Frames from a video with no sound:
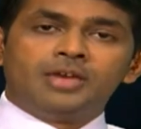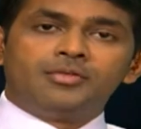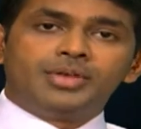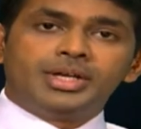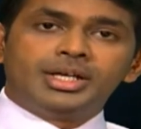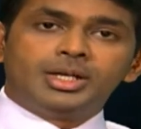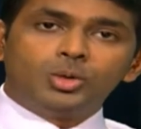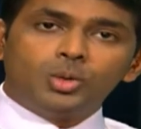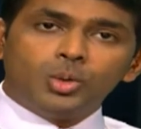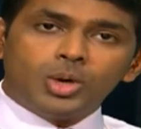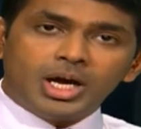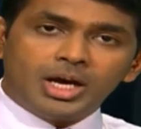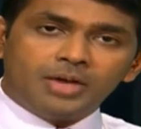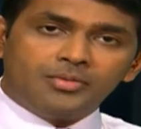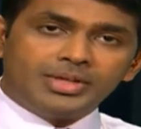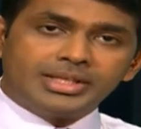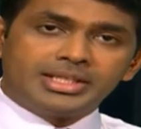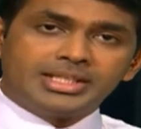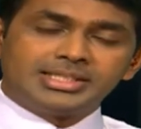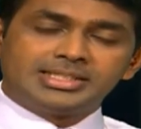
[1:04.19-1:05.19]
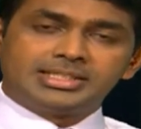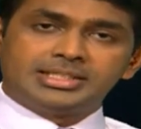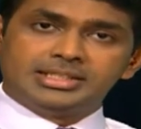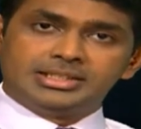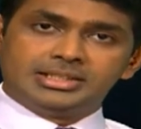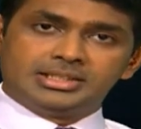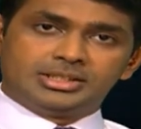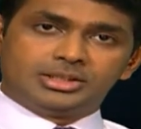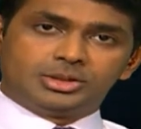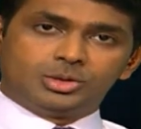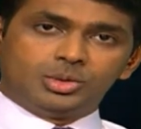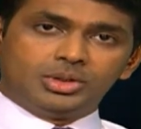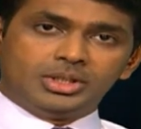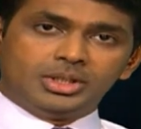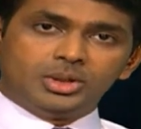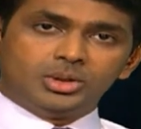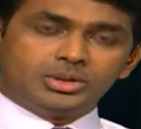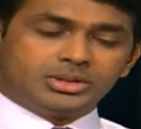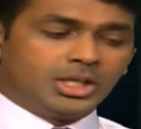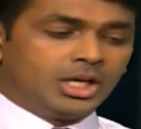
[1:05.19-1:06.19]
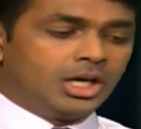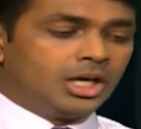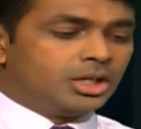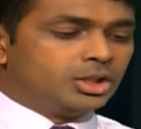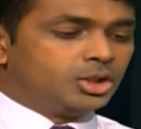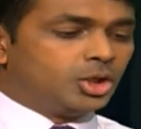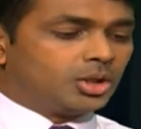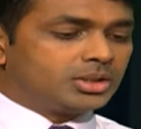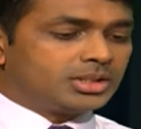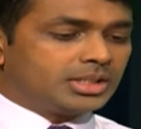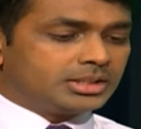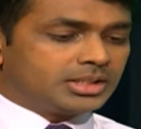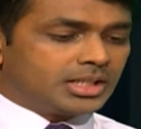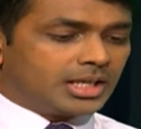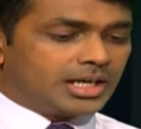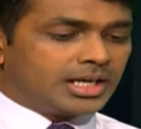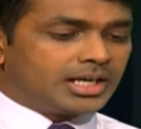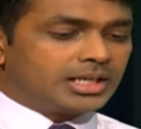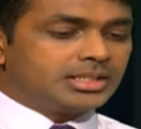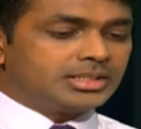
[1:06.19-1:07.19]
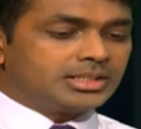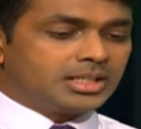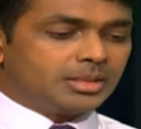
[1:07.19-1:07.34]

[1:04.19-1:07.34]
we do have with us in the studios Dr. Tharanga